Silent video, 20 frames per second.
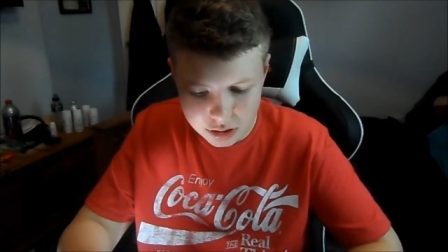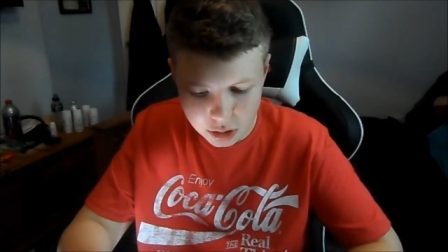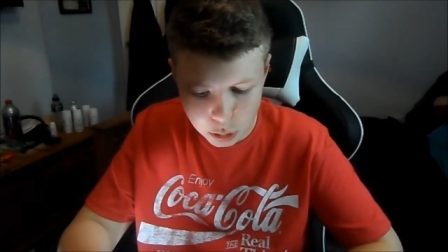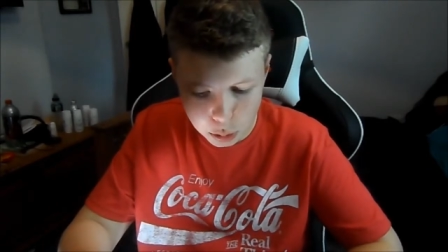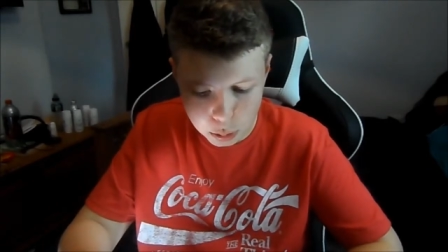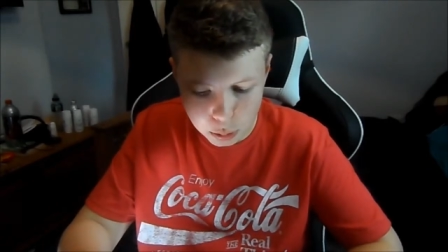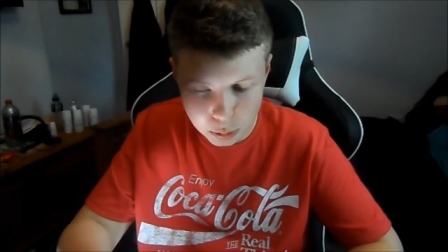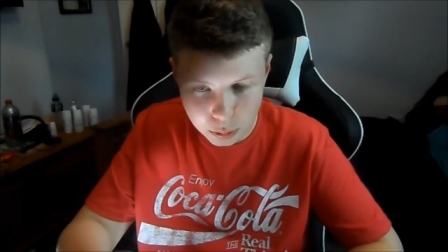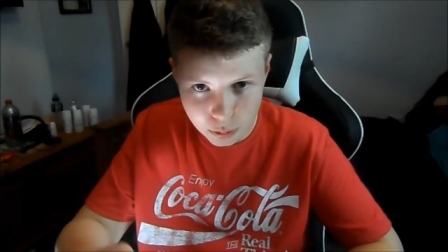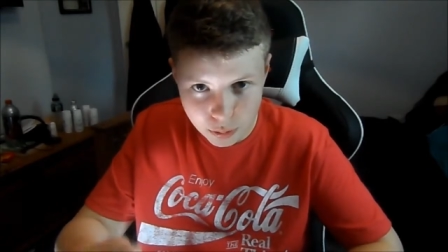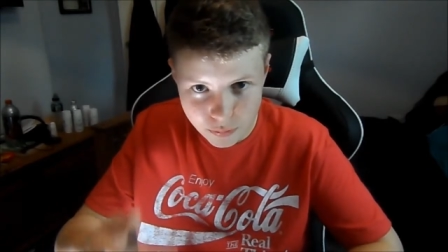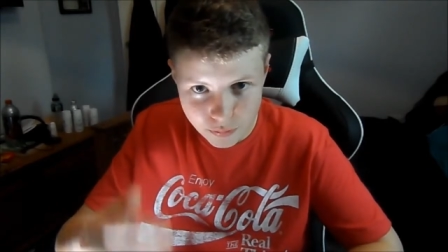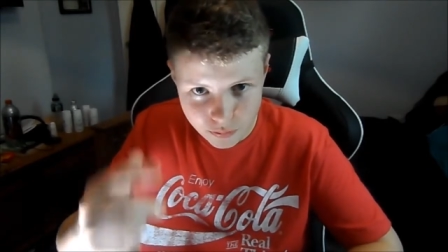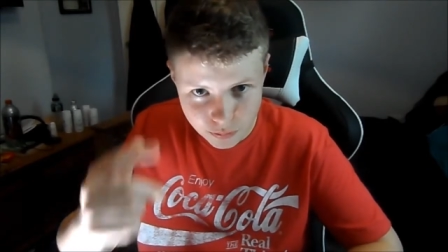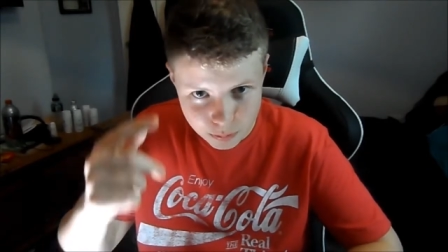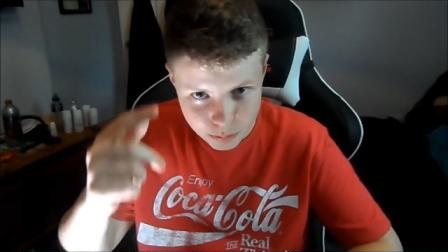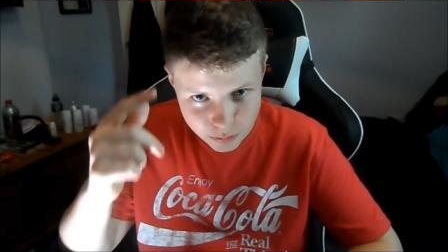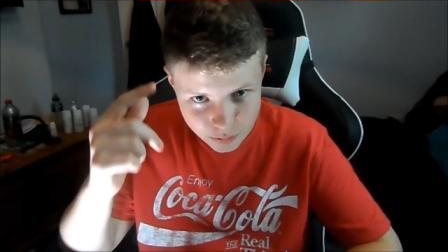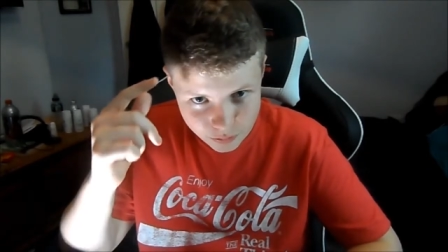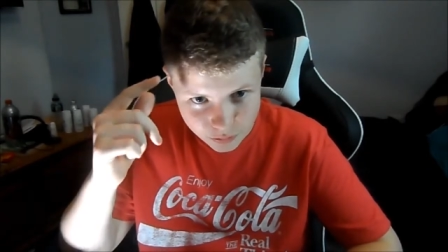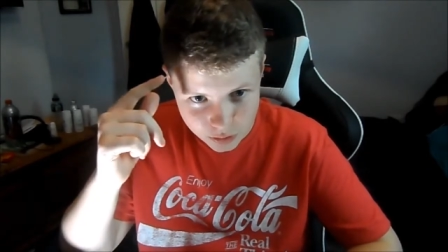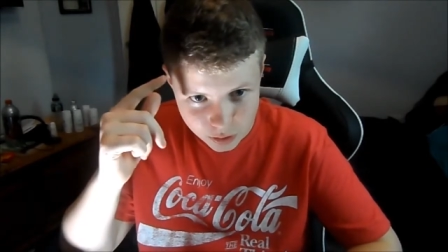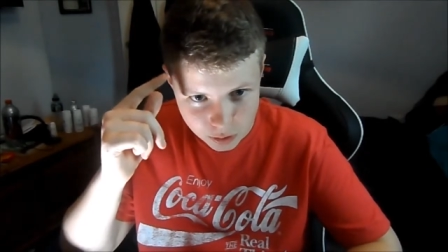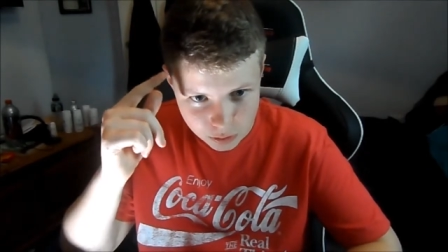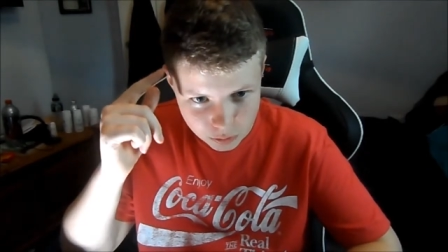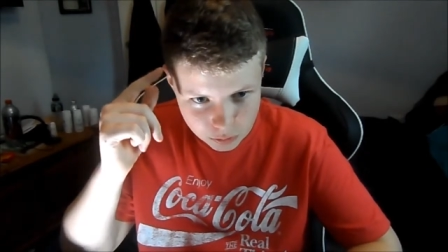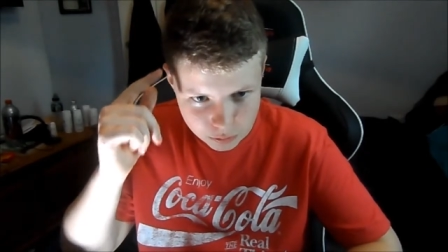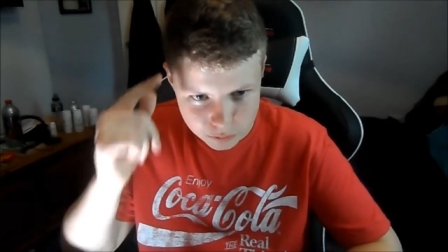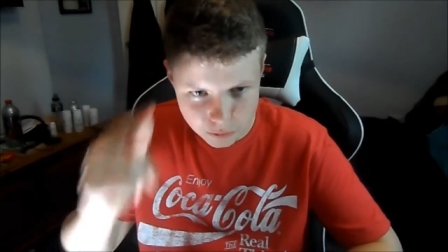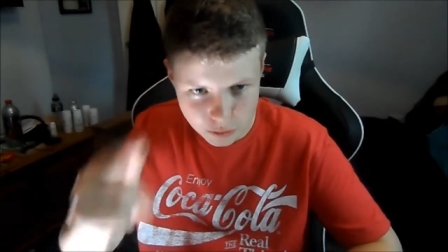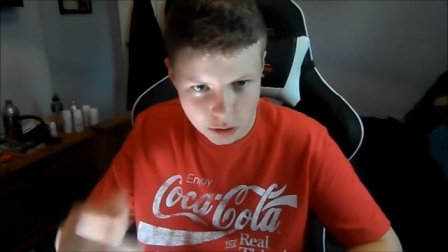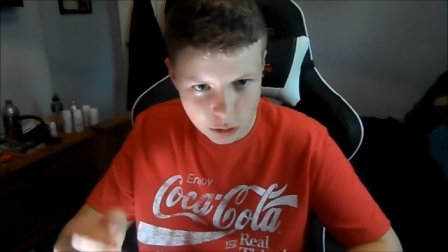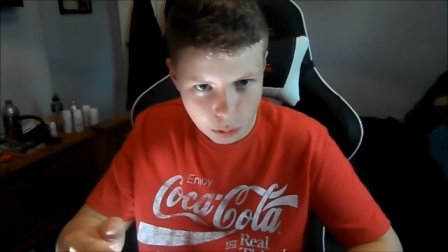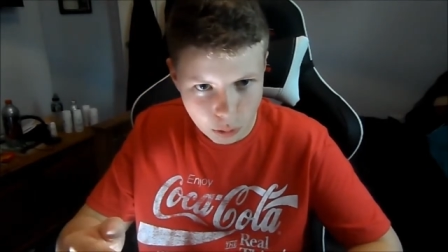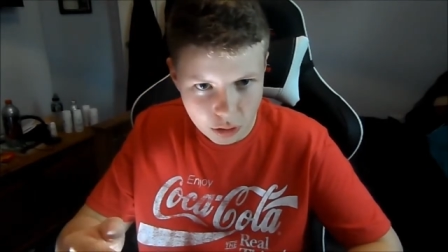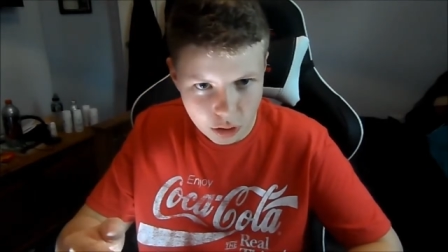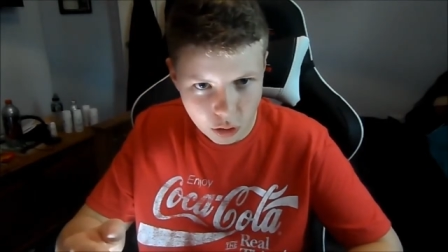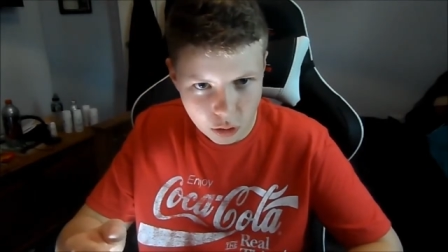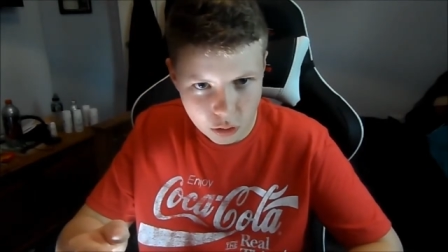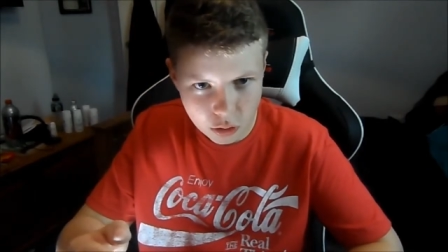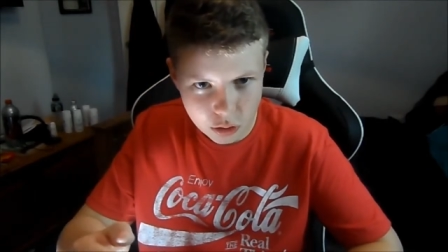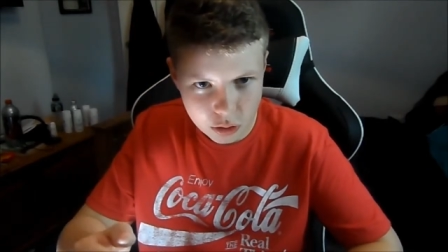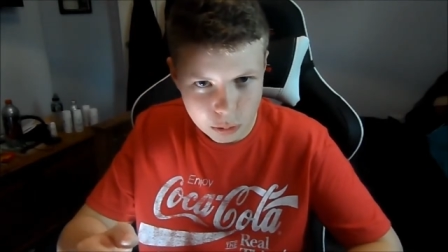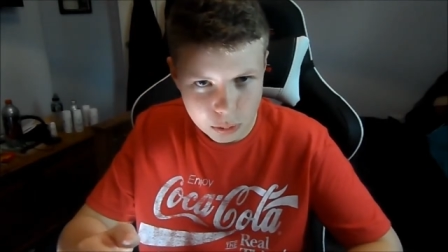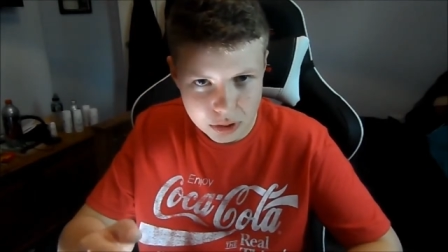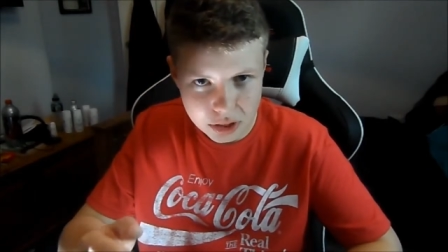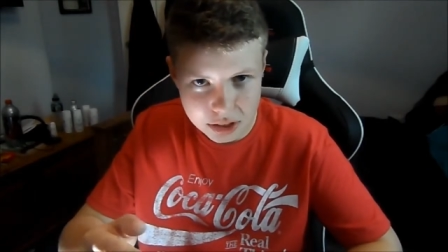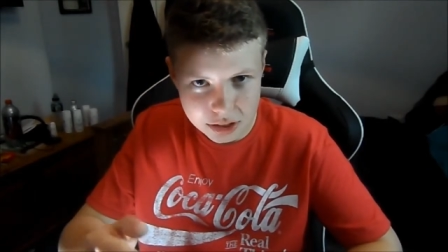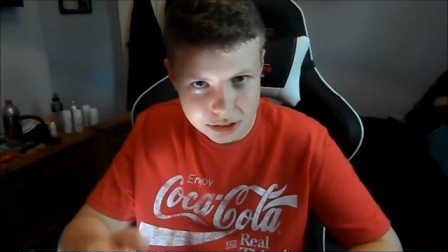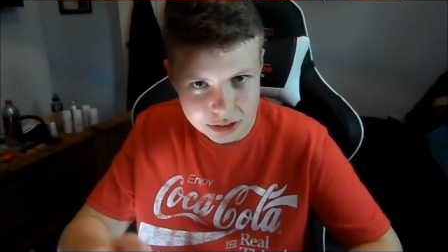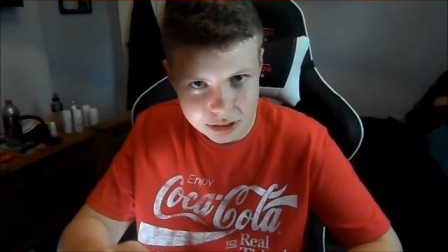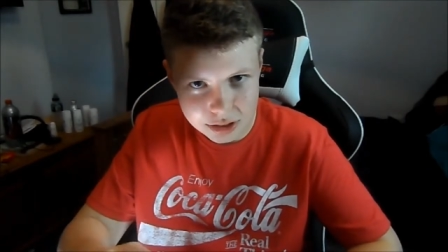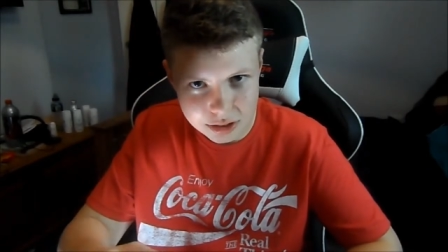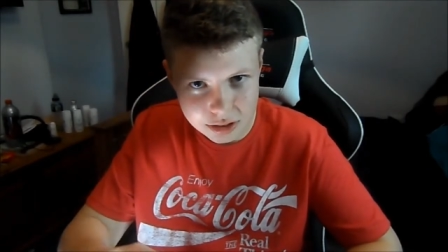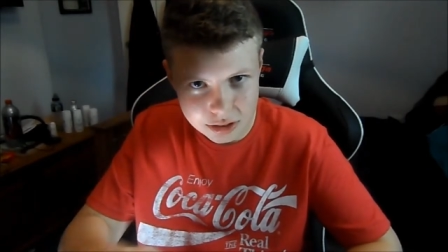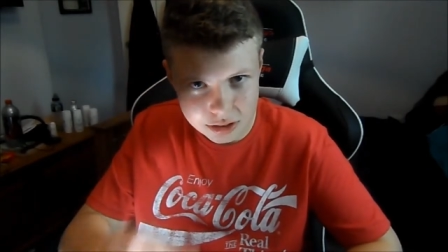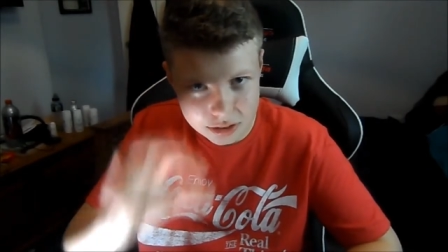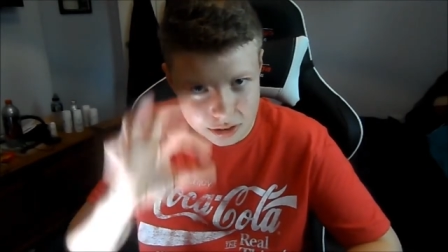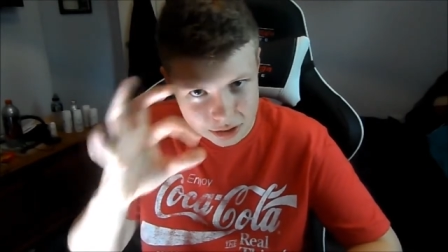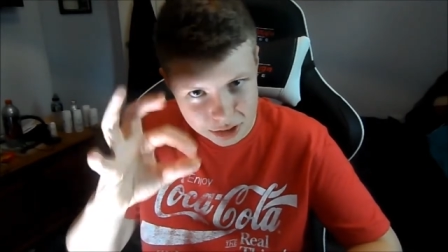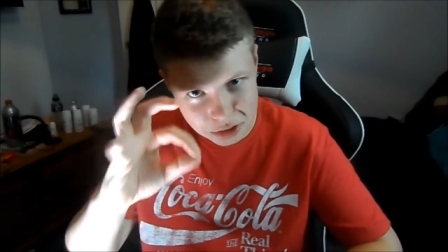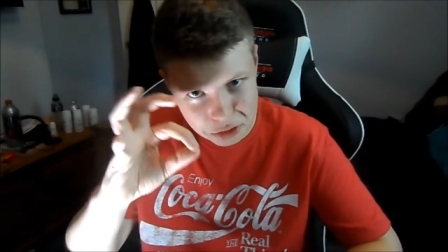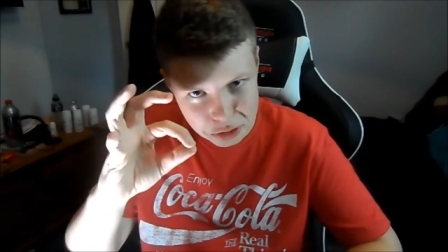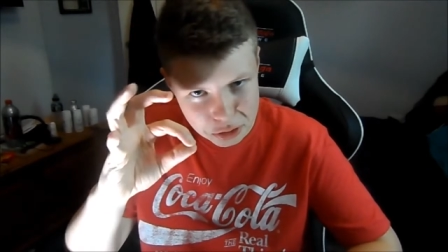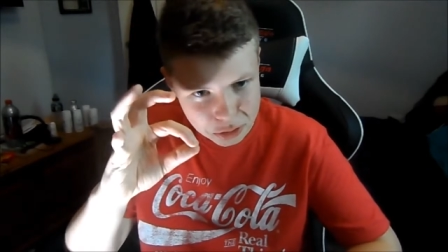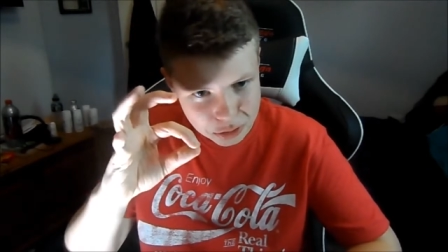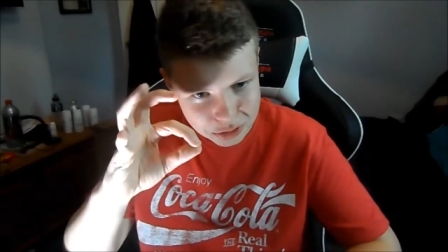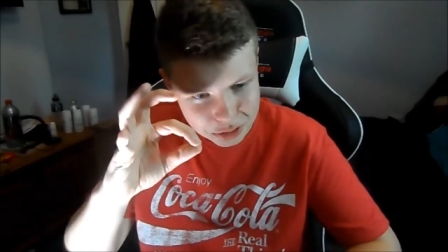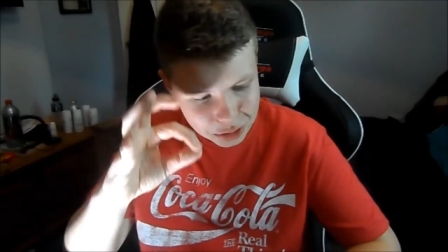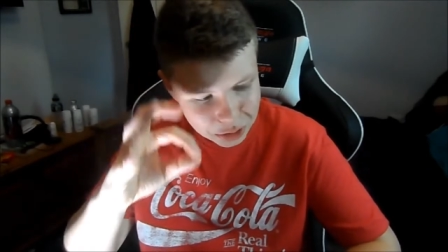So follow along with this sick